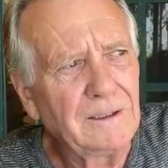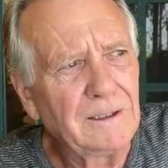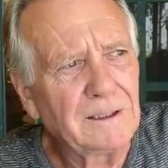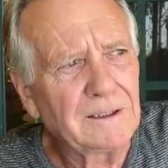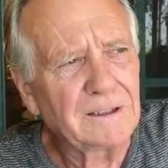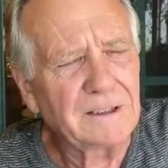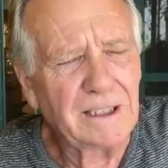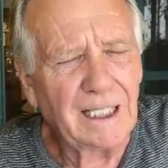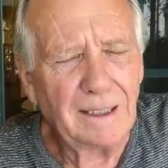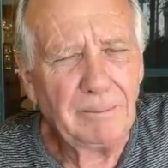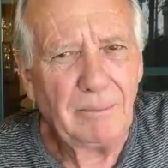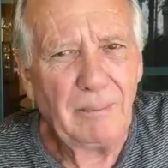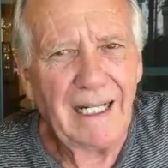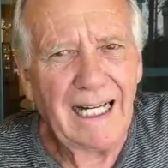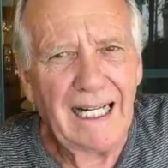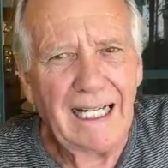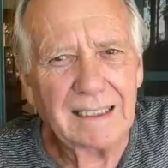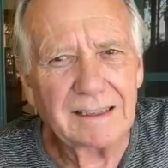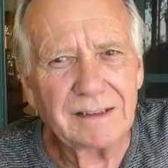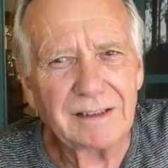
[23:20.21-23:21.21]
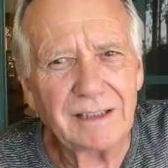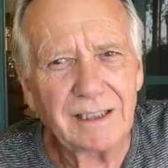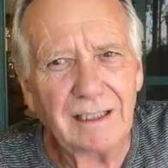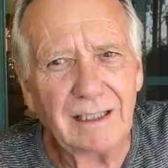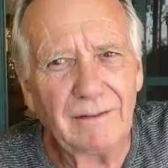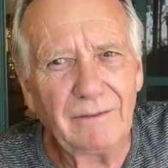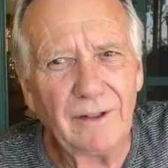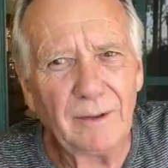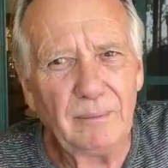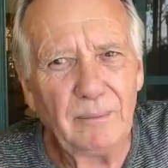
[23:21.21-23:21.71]
setbacks
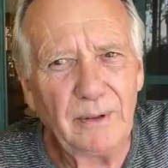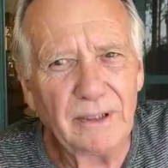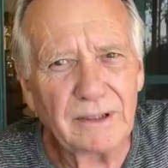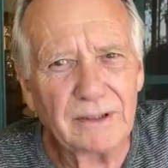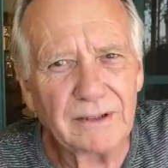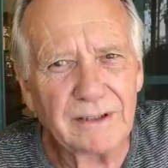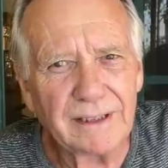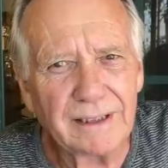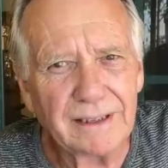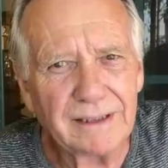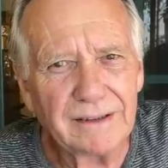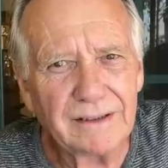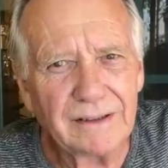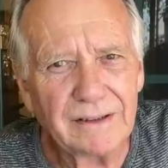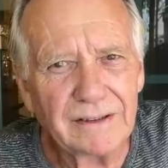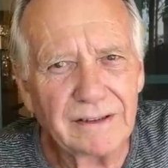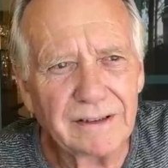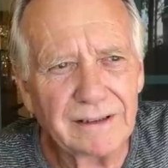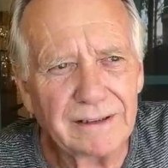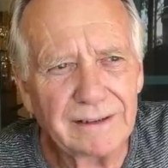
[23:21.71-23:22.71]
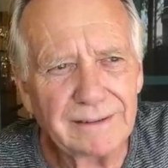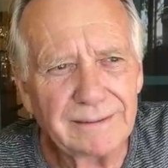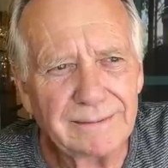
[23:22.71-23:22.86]
of the buildings.